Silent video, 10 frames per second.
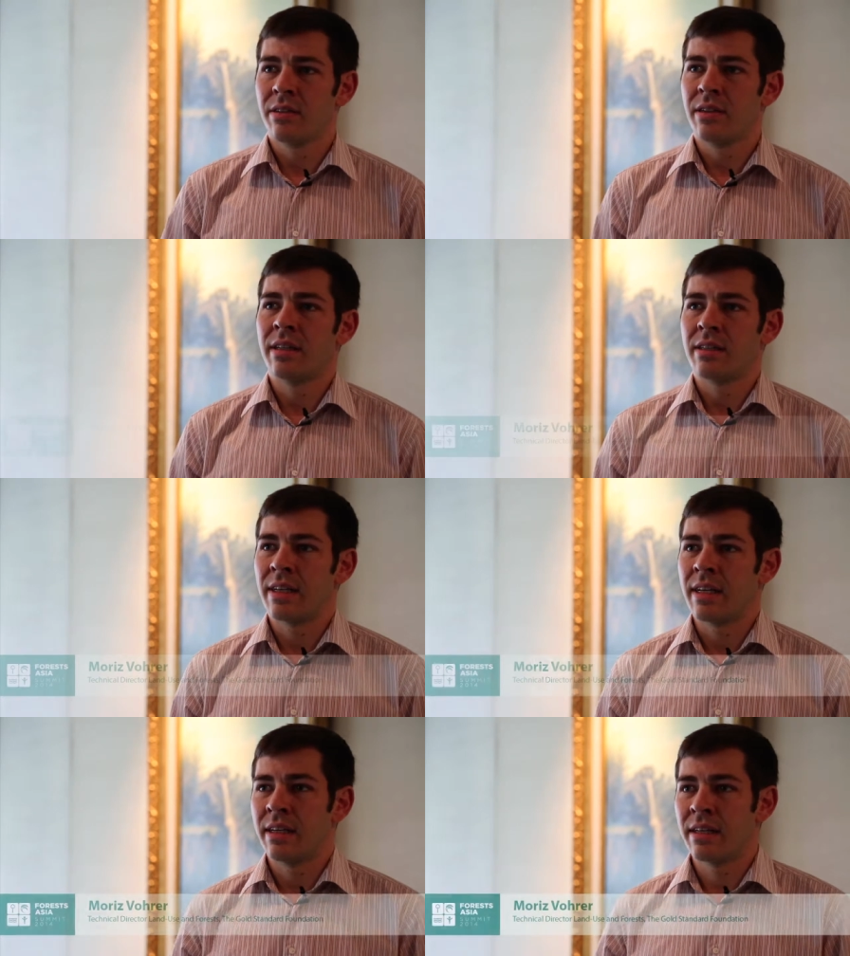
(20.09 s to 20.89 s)
let's
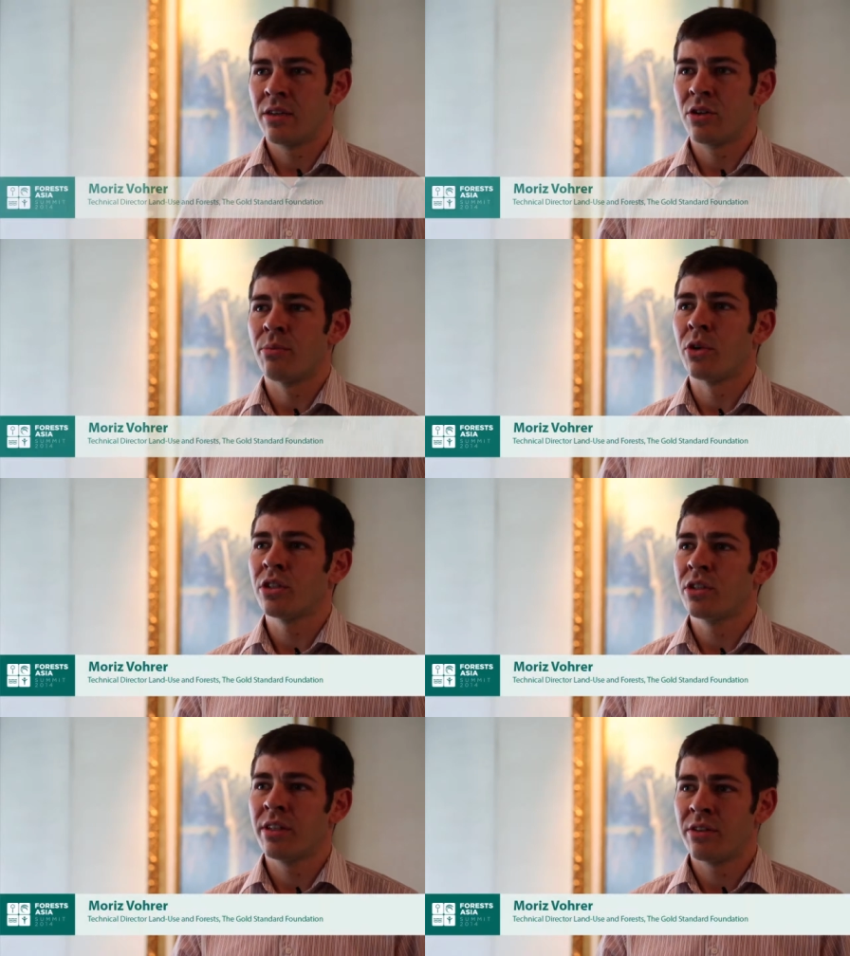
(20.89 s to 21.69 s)
say,
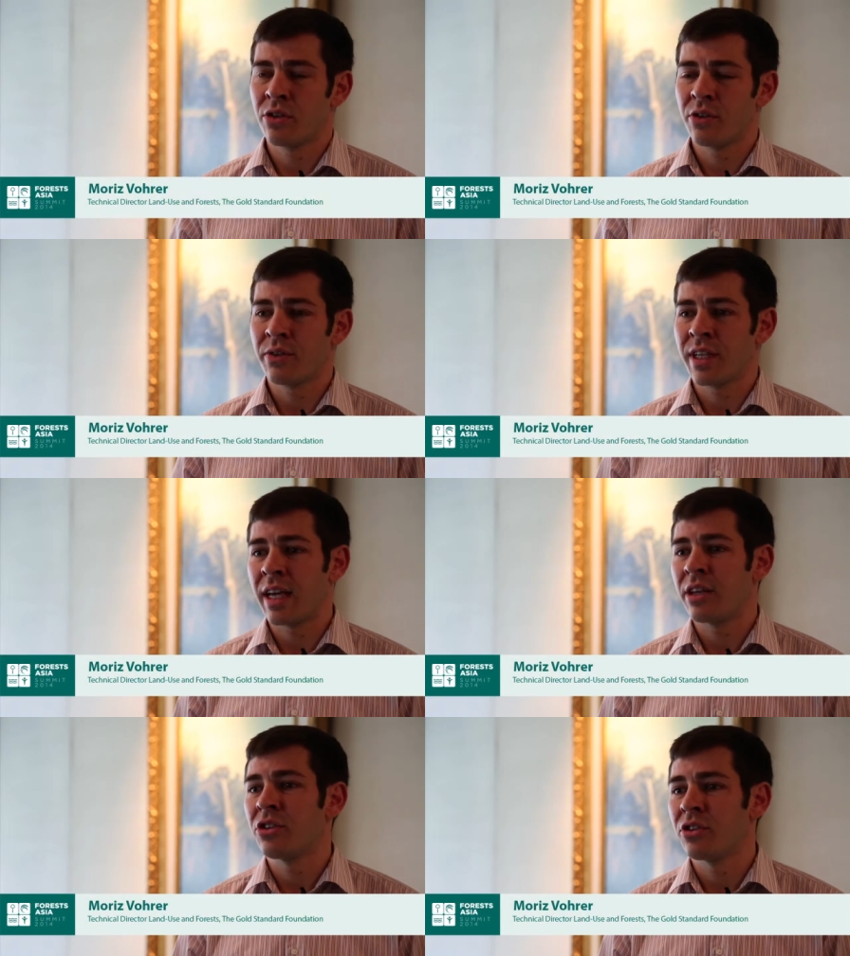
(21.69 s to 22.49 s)
commodity
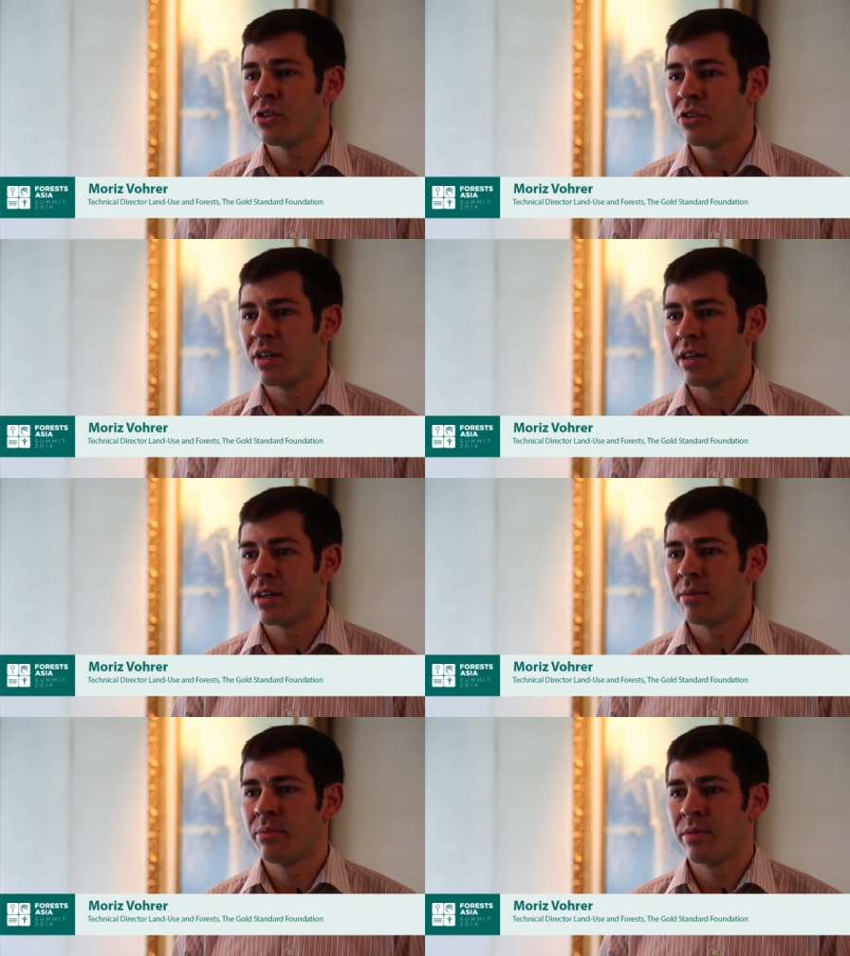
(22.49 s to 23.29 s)
certification,
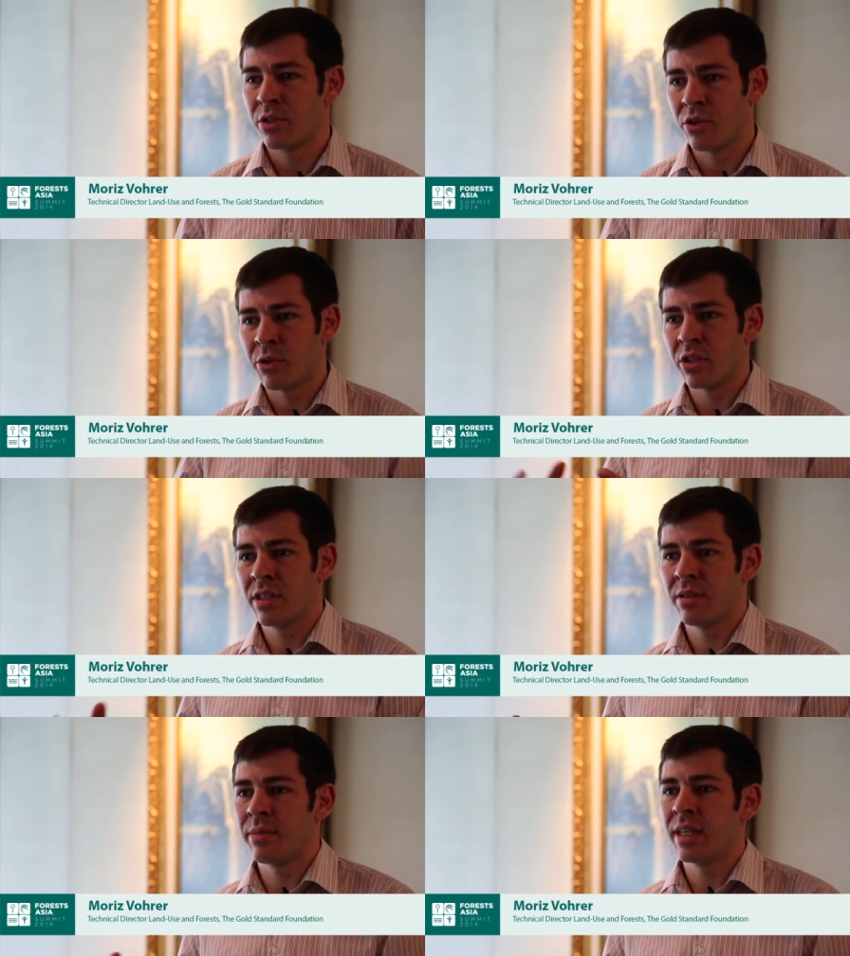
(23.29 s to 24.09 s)
um,
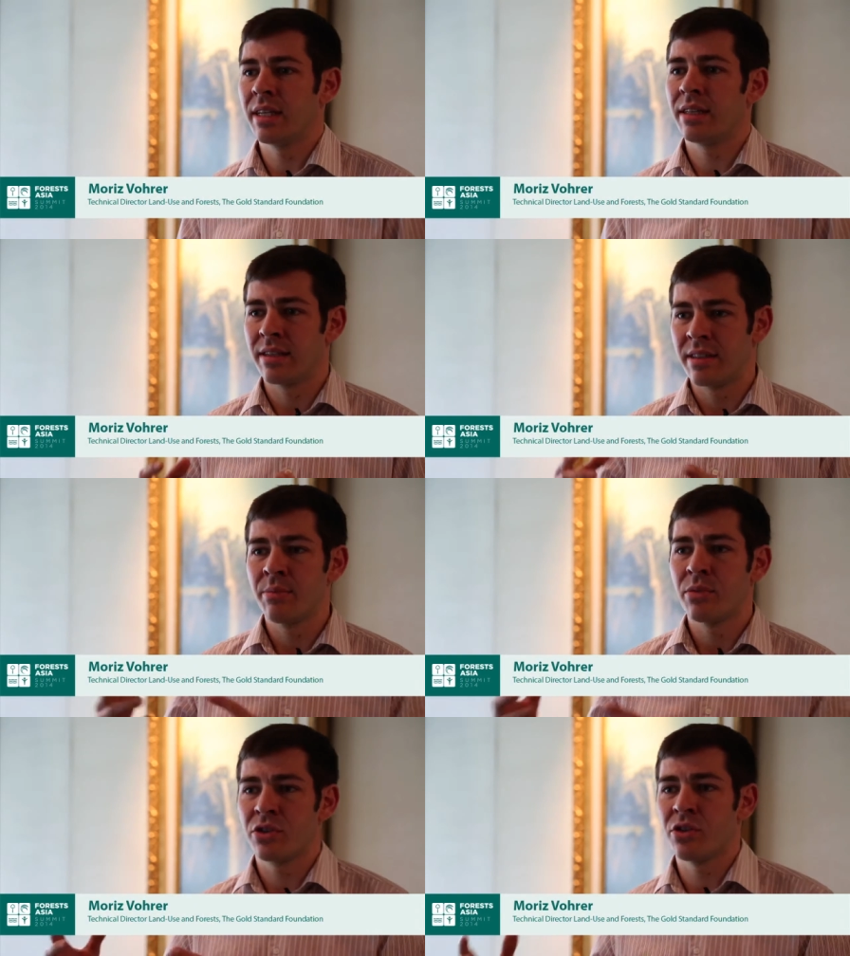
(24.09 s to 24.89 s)
commodity meaning the
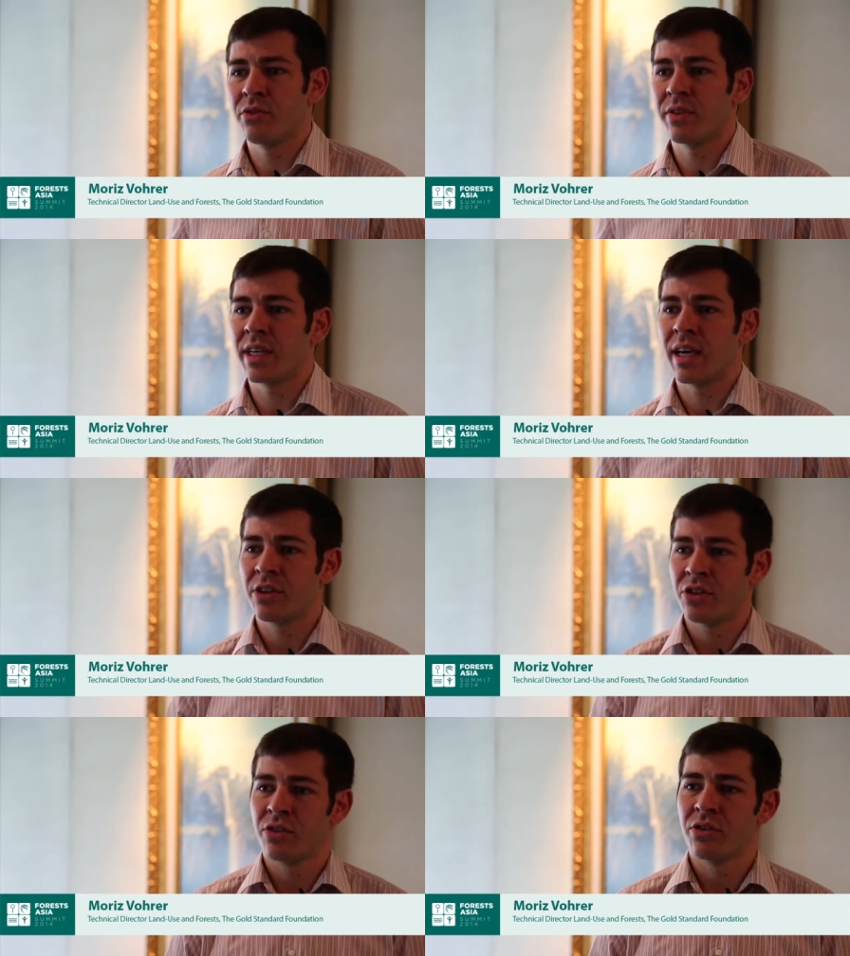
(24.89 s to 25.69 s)
timber
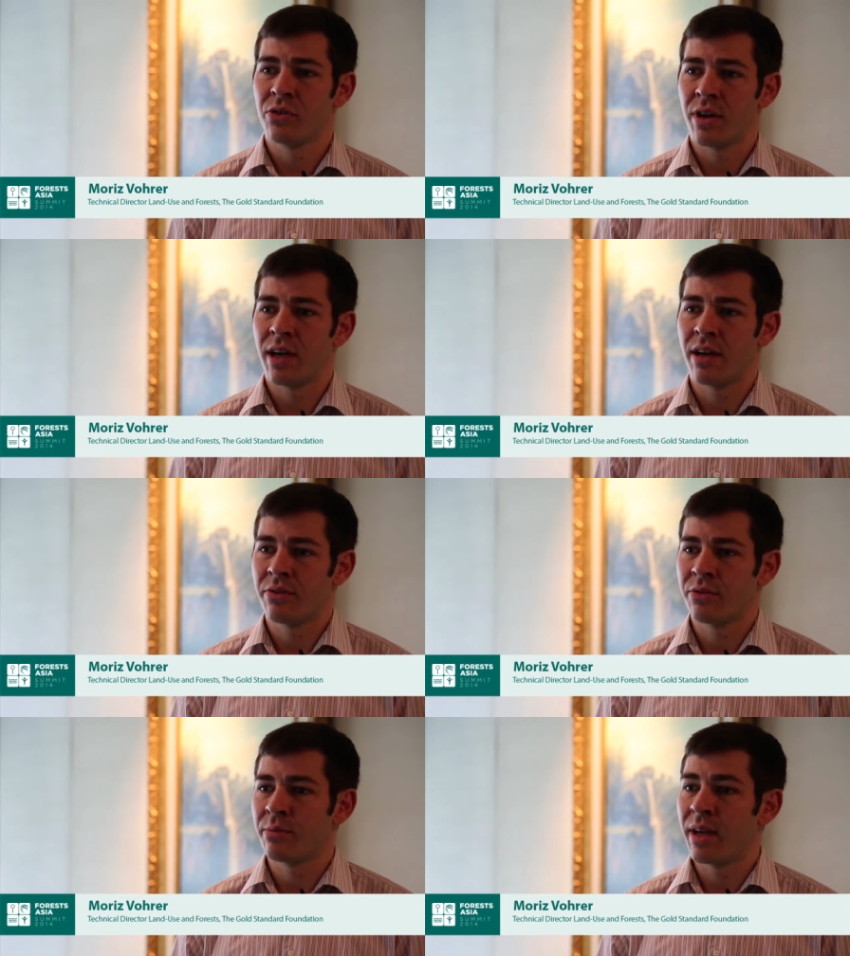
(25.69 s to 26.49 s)
certification you have
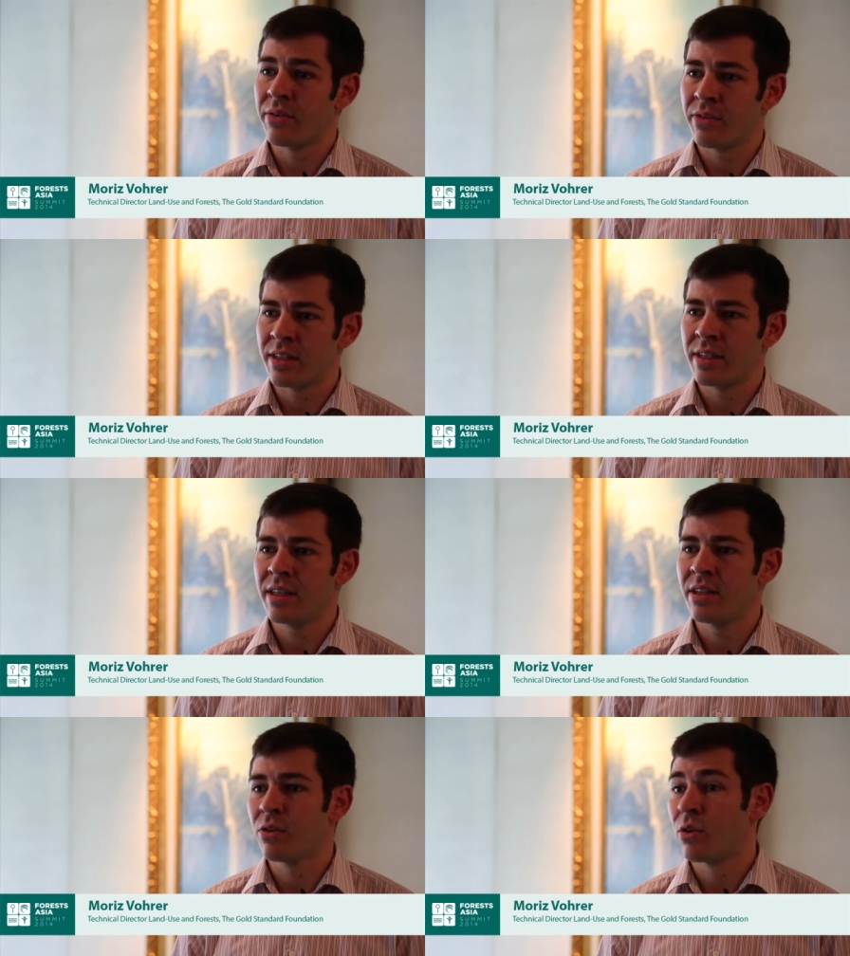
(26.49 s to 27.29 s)
from
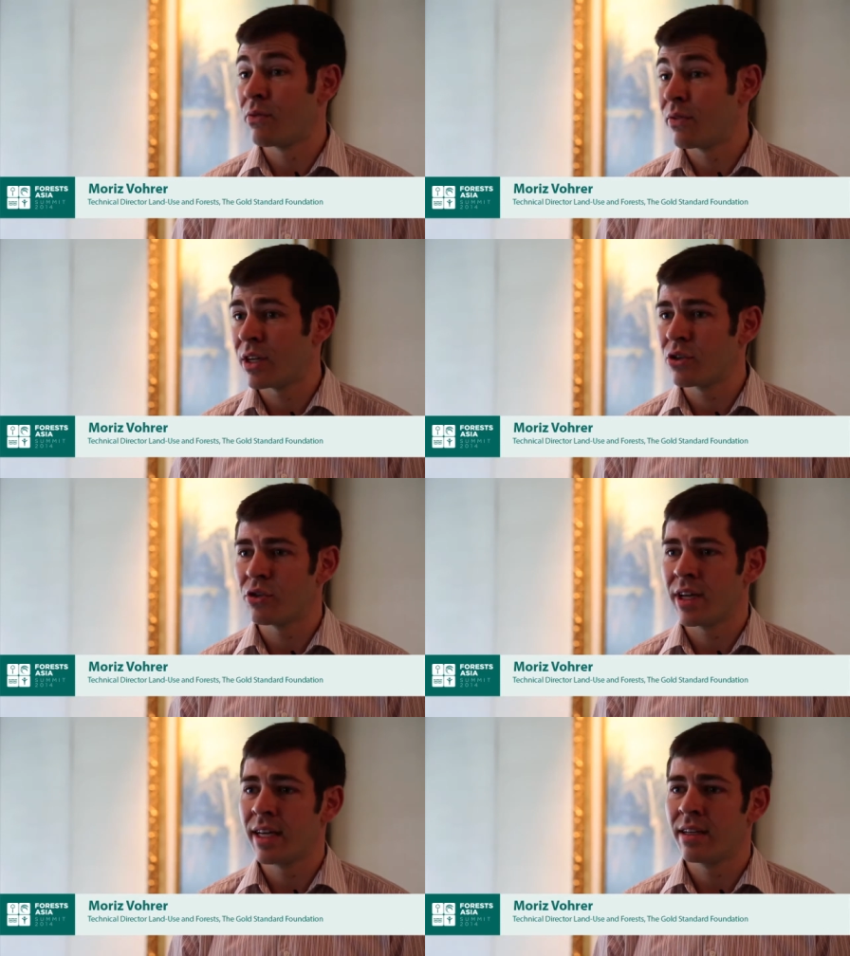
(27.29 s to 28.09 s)
FSC or
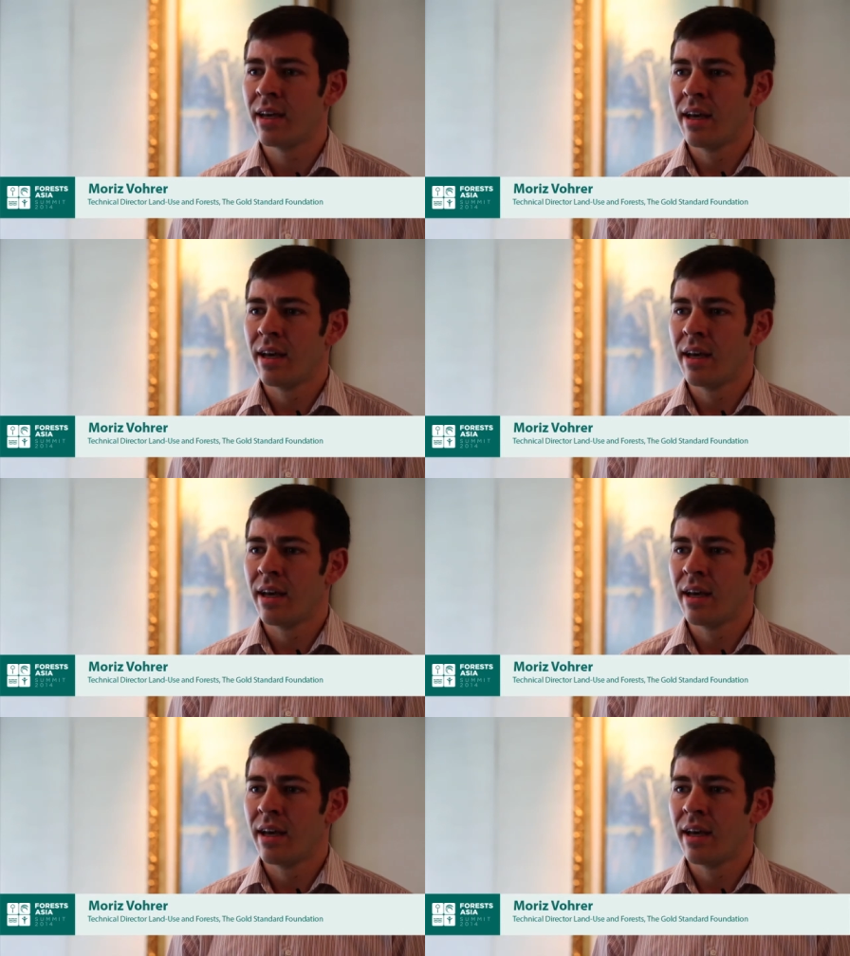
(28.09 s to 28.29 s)
Fairtrade